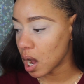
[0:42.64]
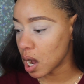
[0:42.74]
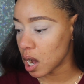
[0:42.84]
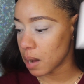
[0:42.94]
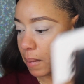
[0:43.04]

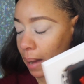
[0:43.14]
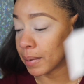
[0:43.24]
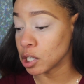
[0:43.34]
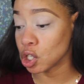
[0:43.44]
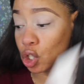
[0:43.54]
I'm
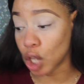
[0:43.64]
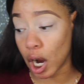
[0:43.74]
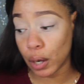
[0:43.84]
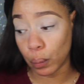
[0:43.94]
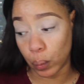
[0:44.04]
gonna
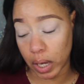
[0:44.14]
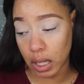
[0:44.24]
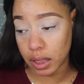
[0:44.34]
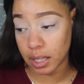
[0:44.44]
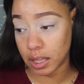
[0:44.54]
start
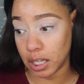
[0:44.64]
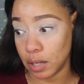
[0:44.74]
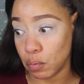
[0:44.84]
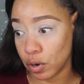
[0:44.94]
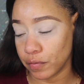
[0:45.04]
with
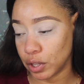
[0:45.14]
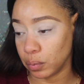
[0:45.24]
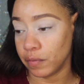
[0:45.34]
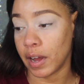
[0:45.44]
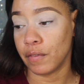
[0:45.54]
the Morphe
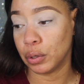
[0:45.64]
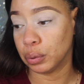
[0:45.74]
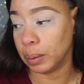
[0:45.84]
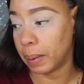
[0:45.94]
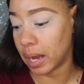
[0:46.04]

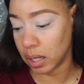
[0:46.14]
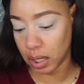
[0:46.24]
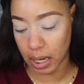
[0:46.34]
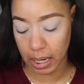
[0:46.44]
3503 palette,